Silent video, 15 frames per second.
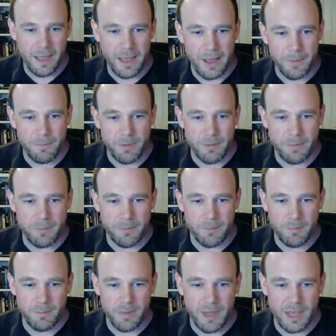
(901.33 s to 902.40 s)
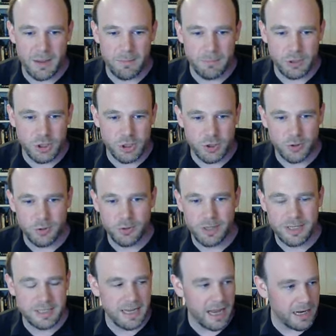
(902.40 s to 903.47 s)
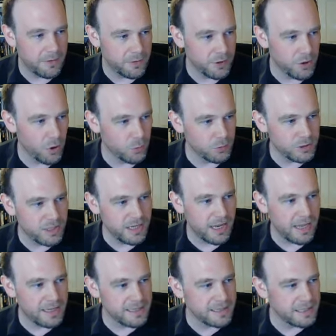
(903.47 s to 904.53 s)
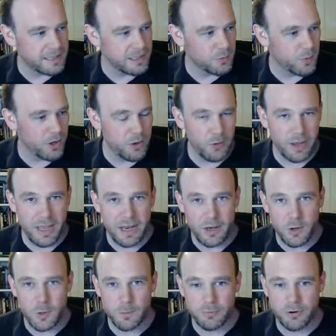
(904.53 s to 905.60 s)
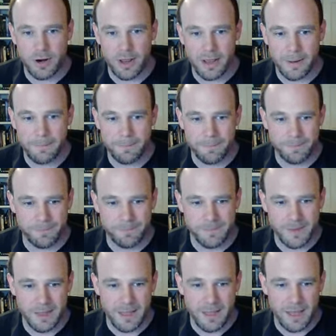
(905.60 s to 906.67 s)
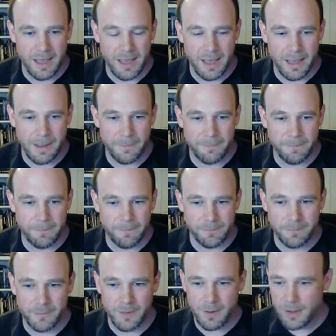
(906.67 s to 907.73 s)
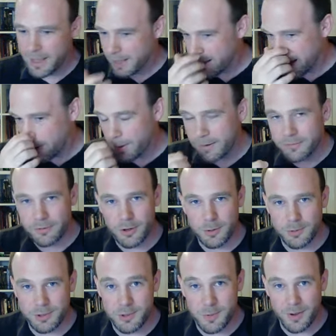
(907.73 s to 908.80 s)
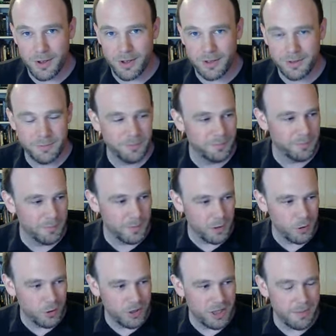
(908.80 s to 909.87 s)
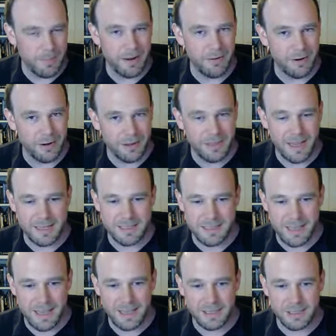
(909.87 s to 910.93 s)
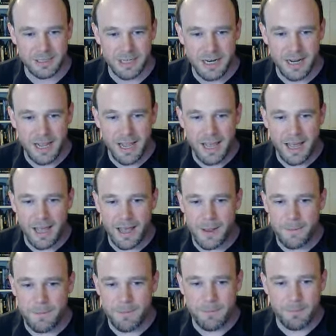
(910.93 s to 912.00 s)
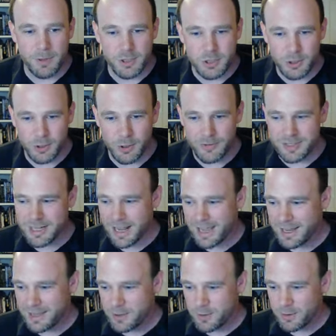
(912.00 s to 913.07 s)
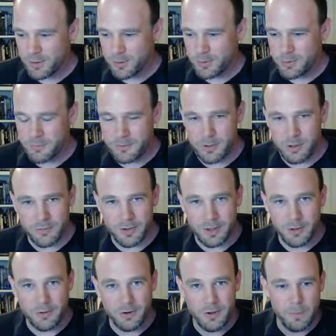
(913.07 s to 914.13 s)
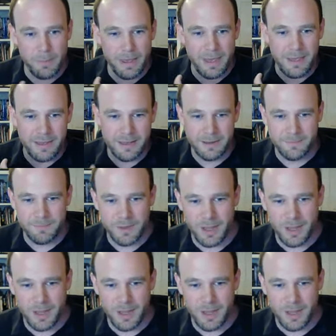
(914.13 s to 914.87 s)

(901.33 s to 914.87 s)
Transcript: Um, mature is kind of the golden years. This is when you're in your prime. Um, however old you are, look in the mirror. That's the age. Um, mature is like you're, you're, you're, you're at your peak.